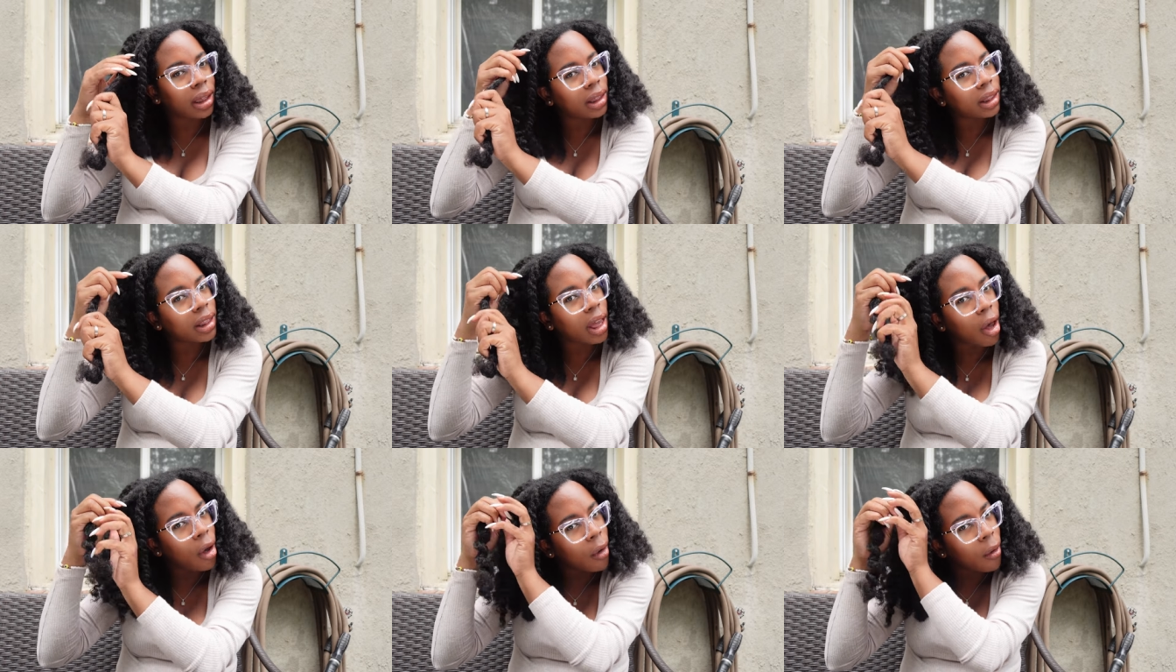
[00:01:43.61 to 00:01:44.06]

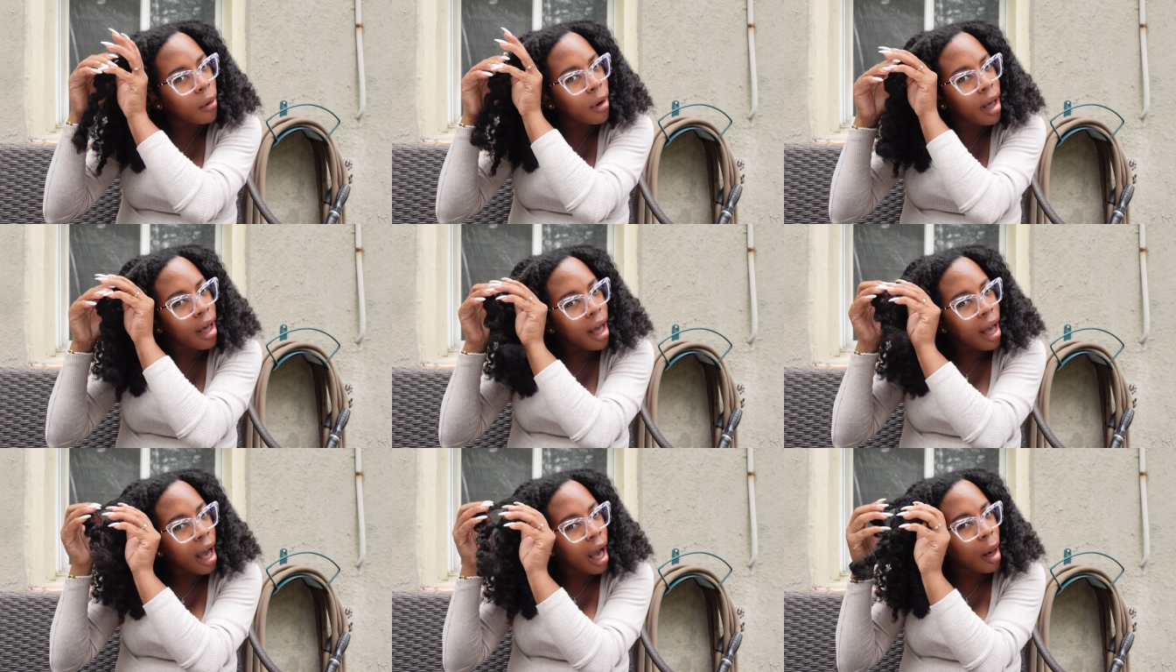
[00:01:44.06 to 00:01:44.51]
So
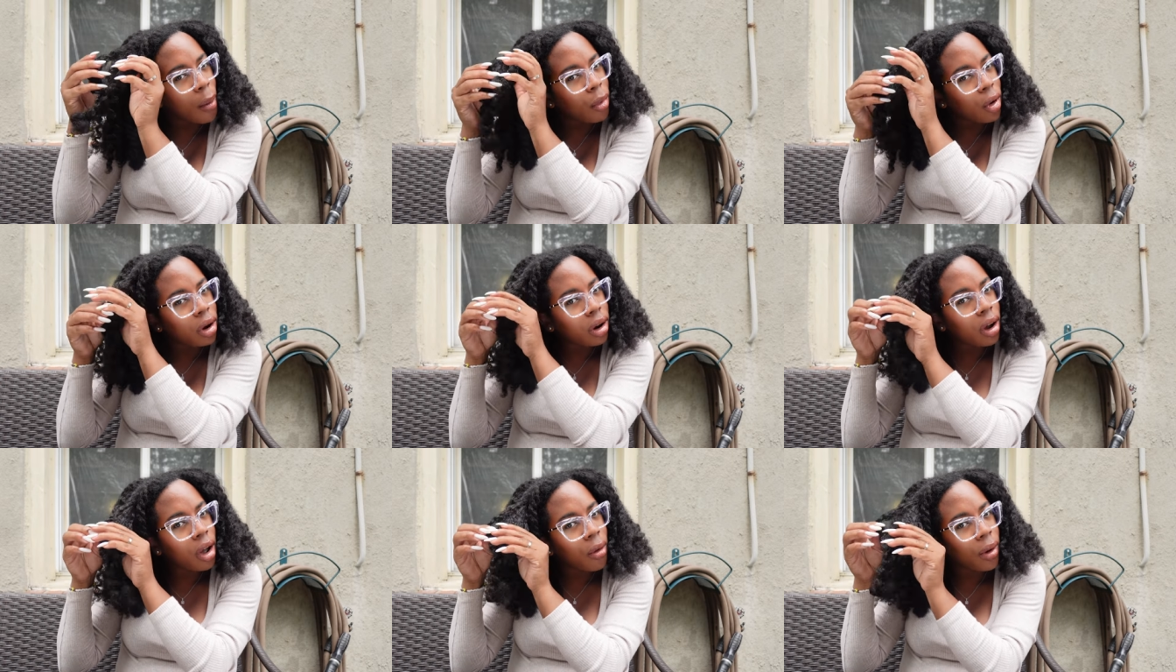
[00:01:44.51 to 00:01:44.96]
I'm
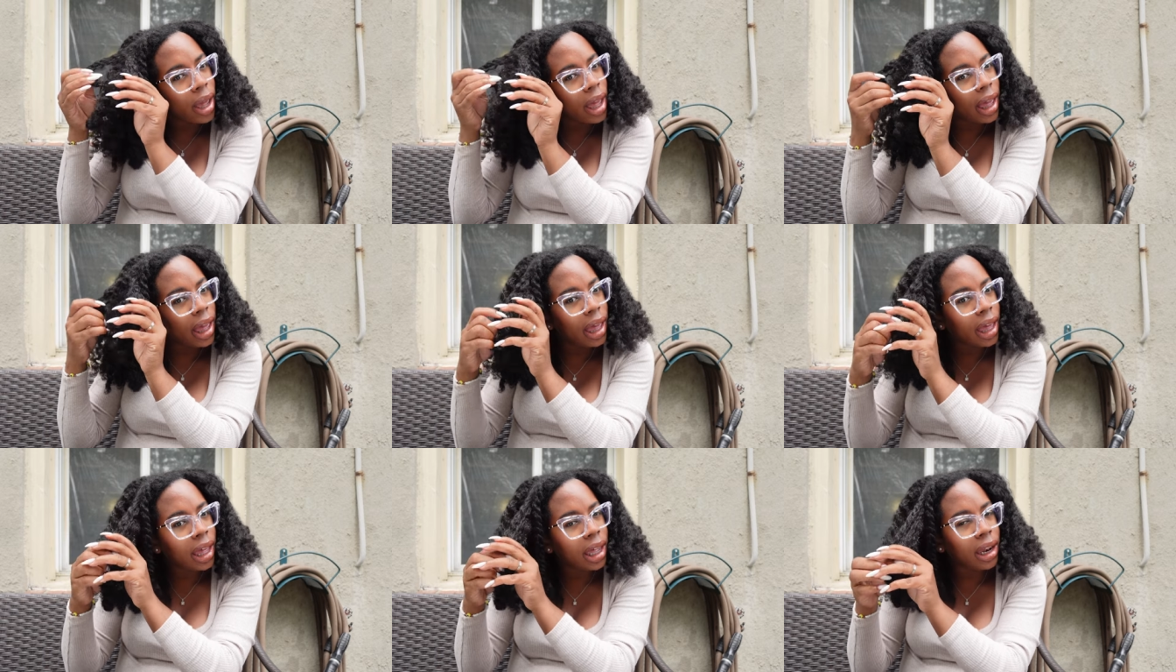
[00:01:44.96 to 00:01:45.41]
gonna go
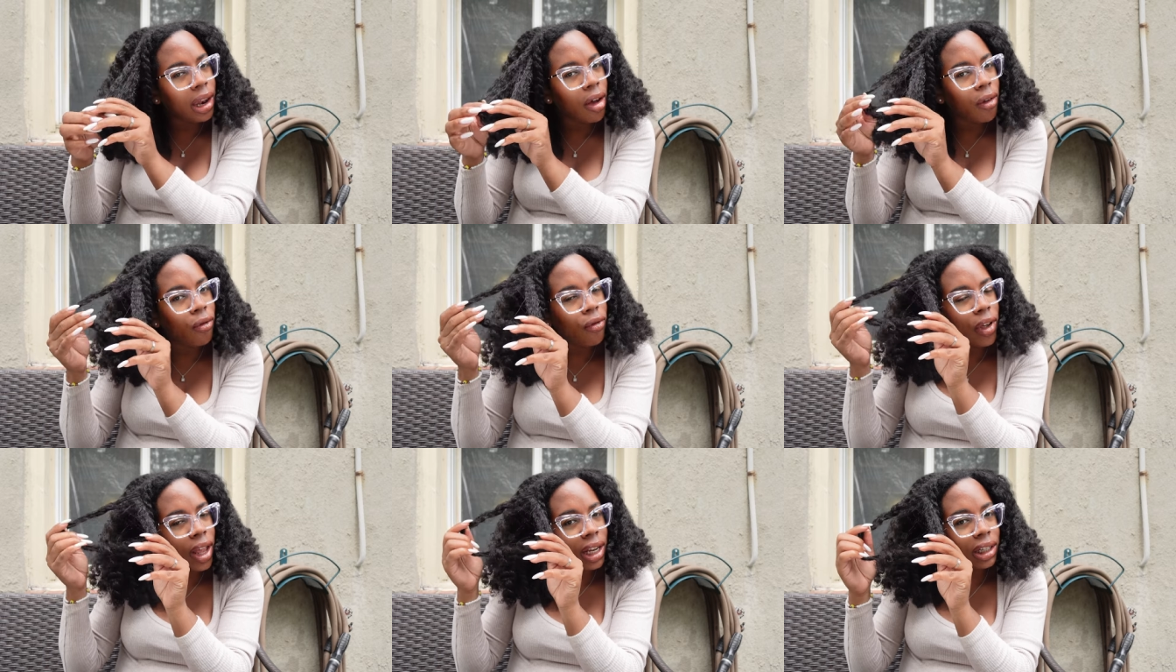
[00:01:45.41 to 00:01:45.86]
ahead,
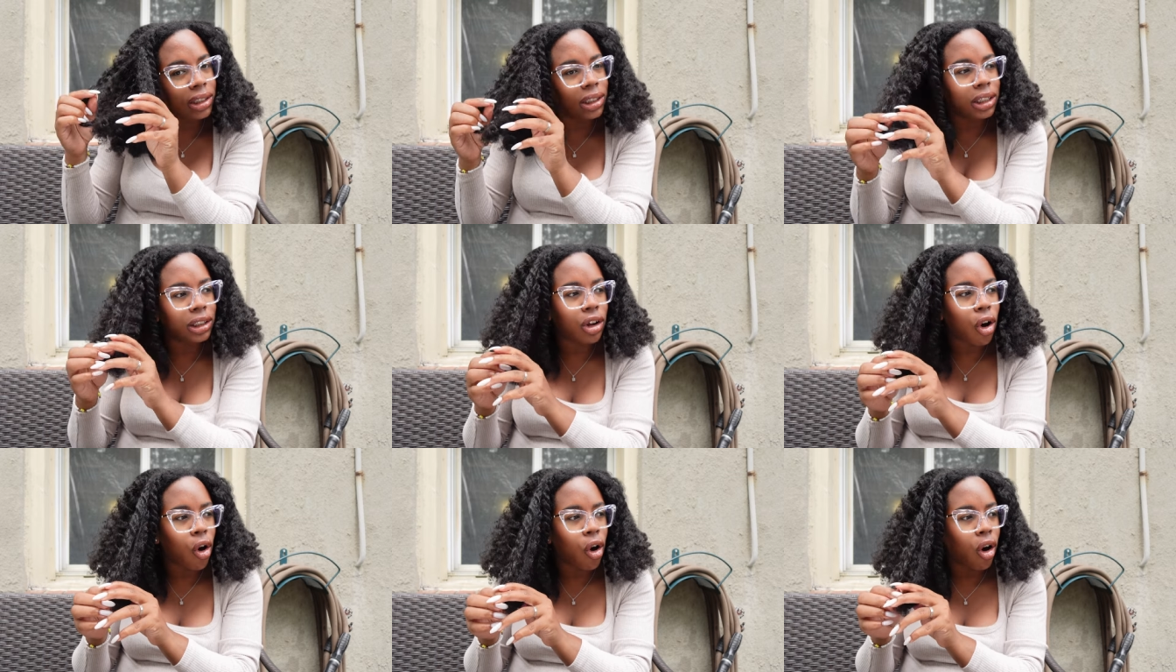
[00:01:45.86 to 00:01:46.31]
finish
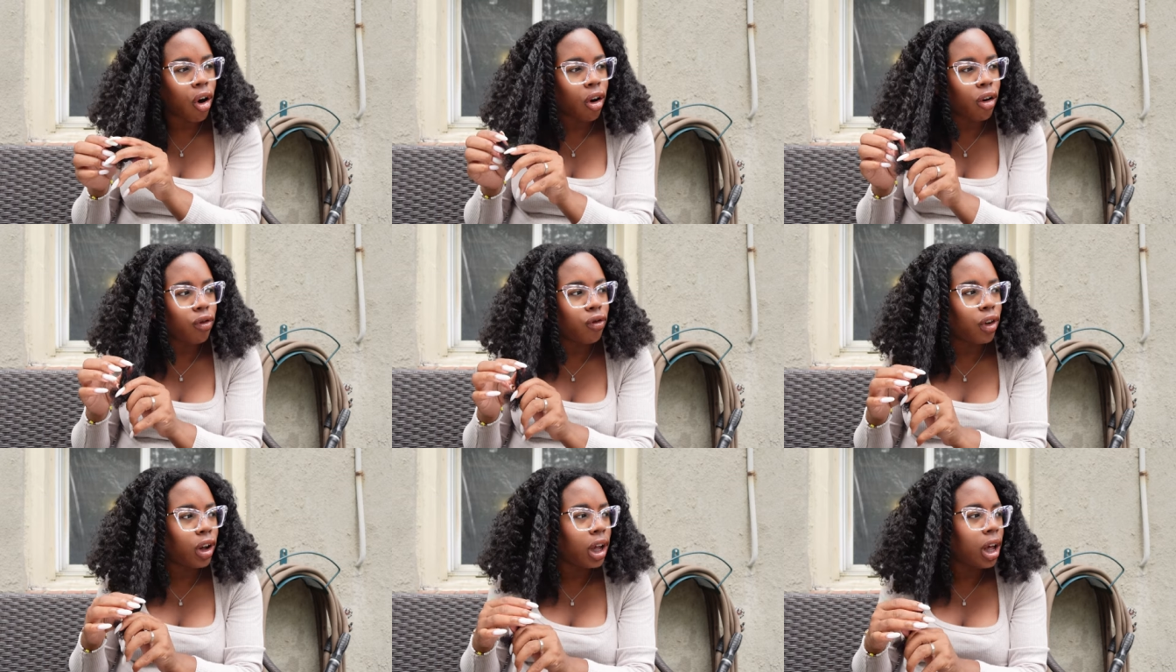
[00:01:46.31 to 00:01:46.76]
this
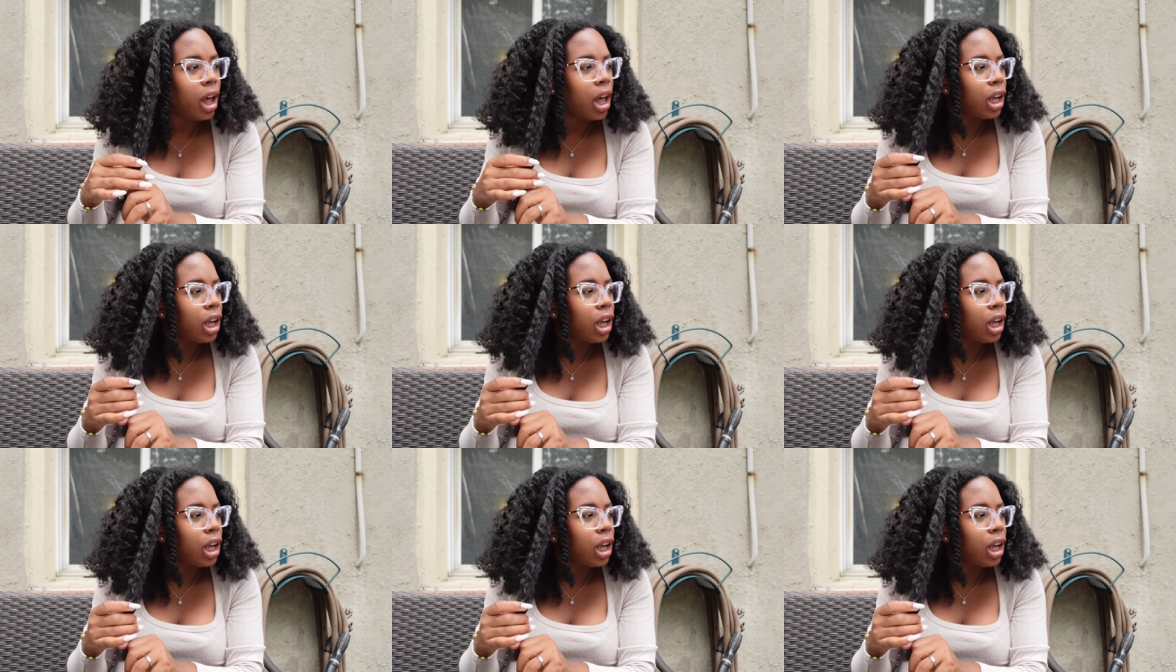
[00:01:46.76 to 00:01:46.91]
off,